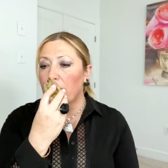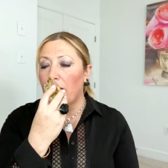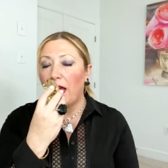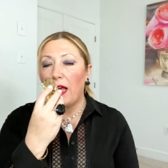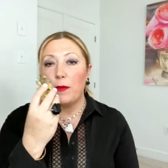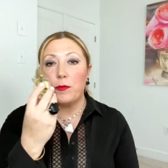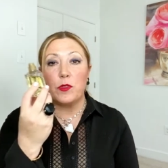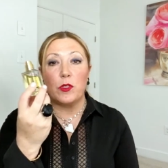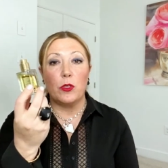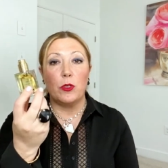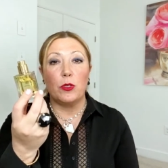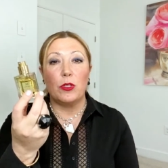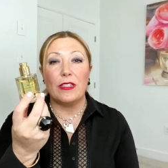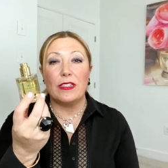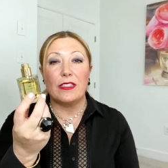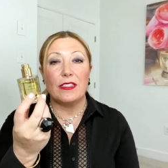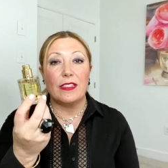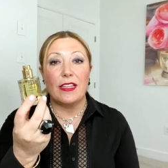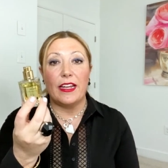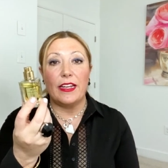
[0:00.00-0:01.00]
Absolutely
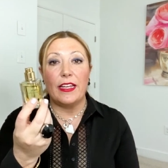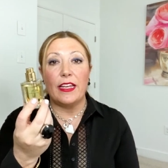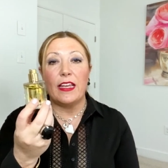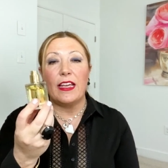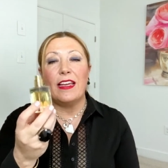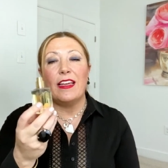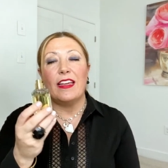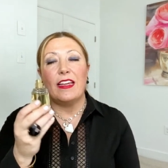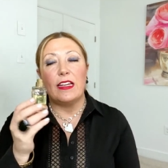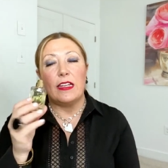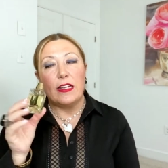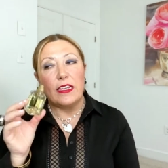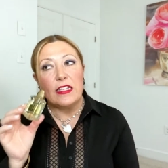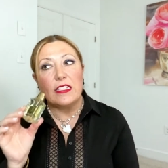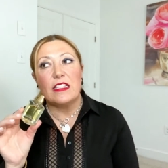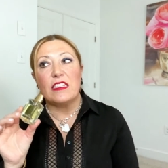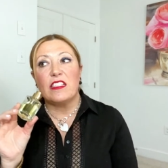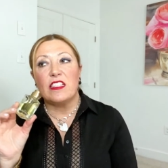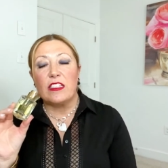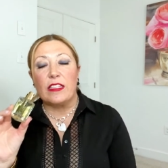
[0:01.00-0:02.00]
stunning. It is
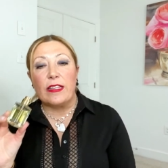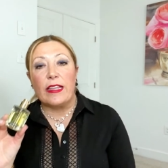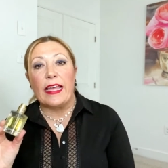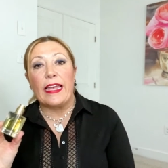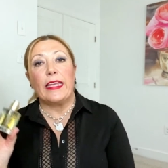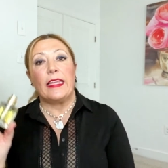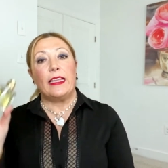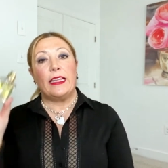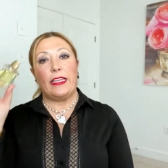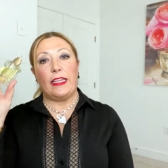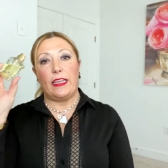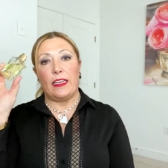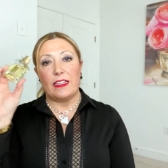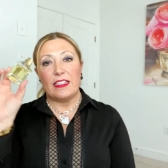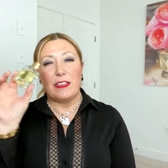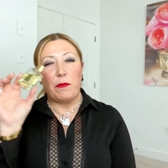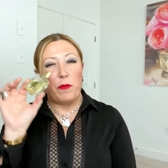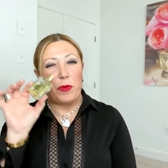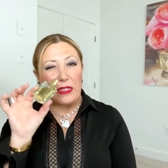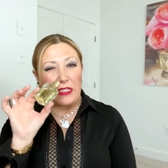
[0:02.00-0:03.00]
slightly,
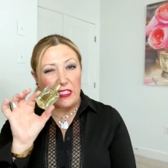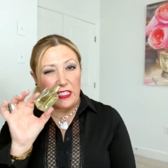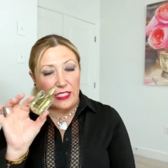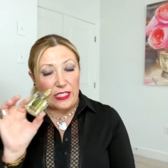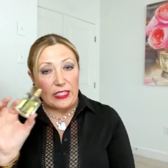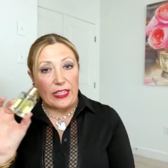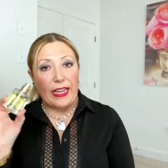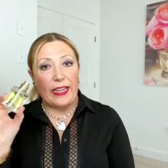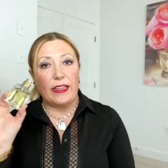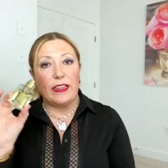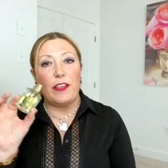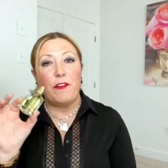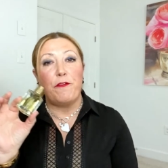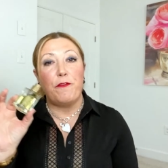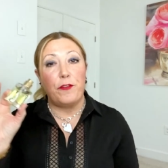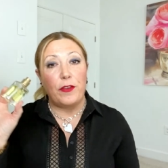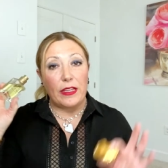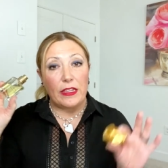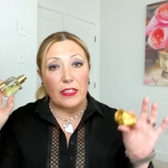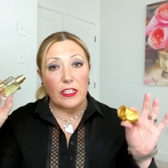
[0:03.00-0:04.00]
but slightly
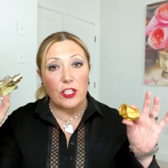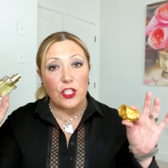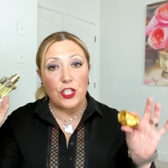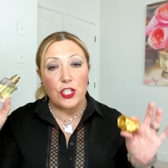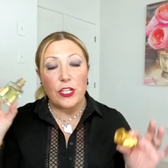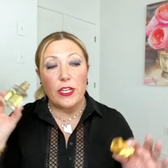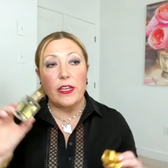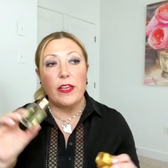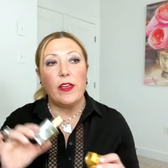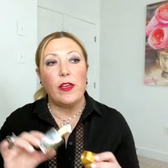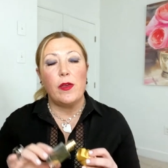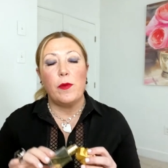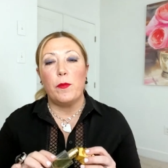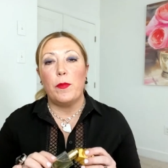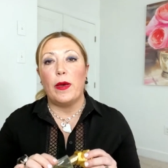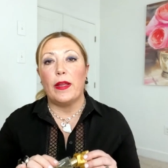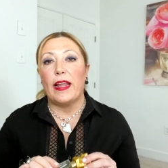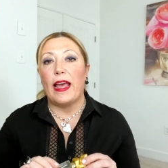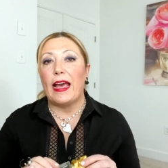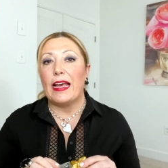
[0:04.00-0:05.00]
vintagey,
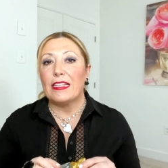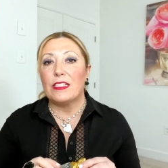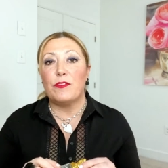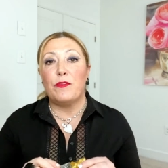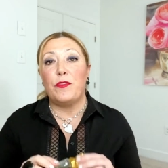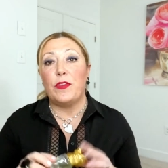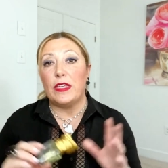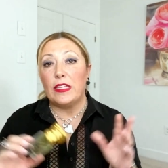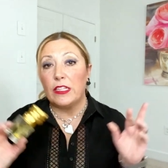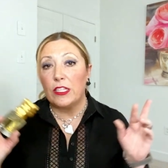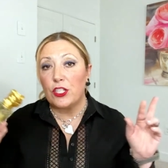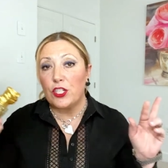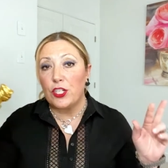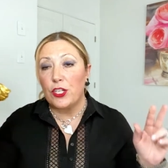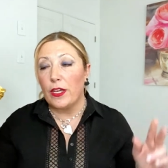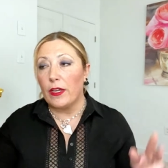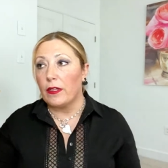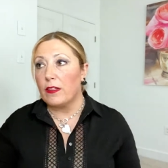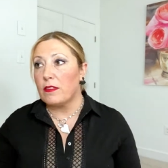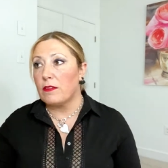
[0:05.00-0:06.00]
but as vintagey
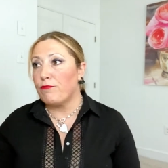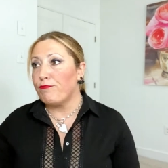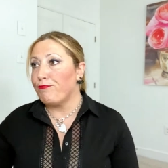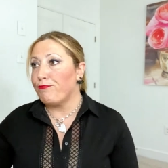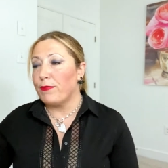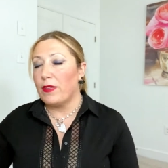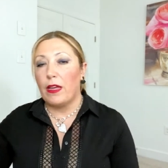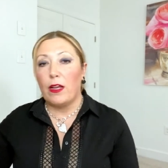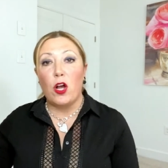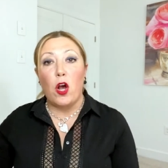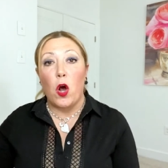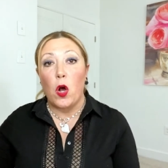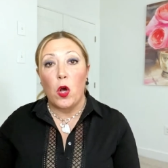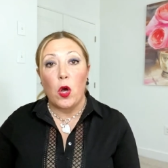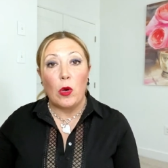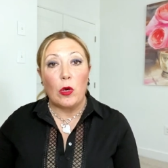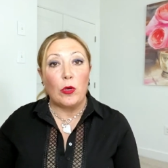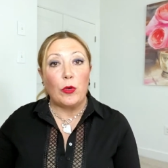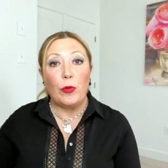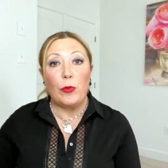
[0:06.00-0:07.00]
as
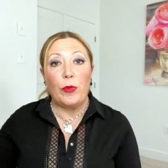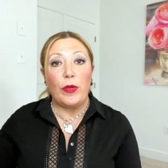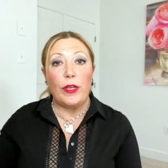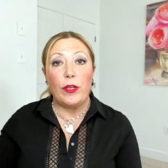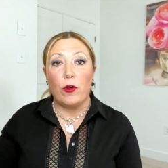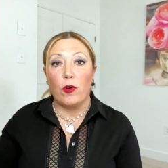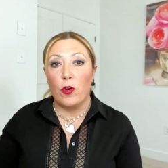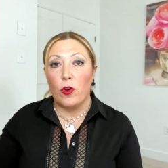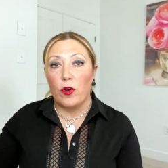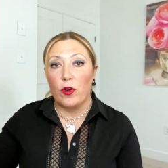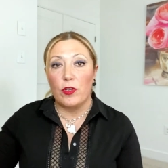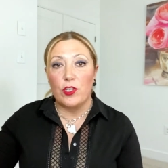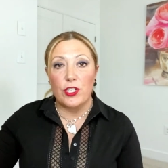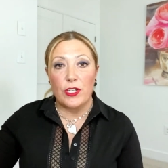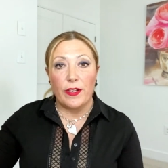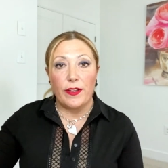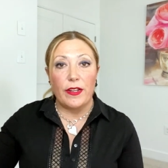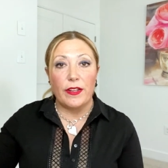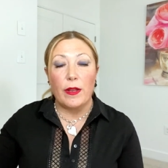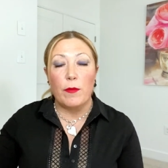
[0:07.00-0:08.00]
Coco could be or
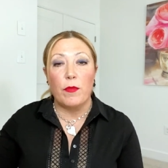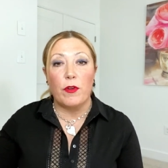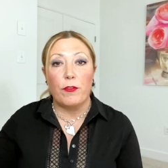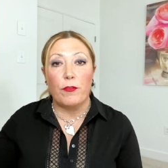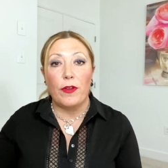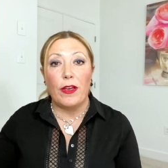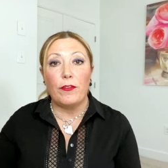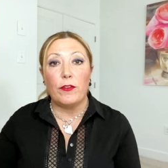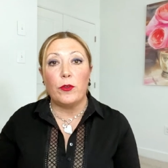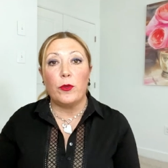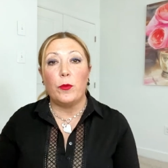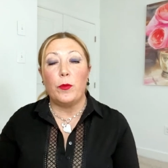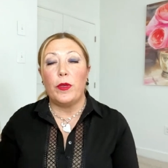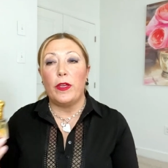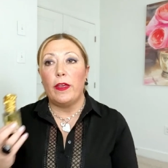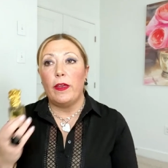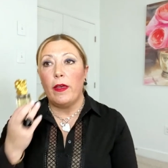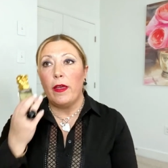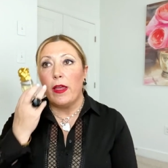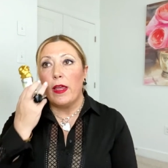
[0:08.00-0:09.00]
Chanel number no. five could
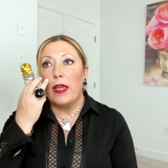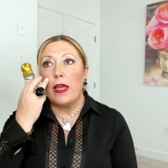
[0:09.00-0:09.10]
be.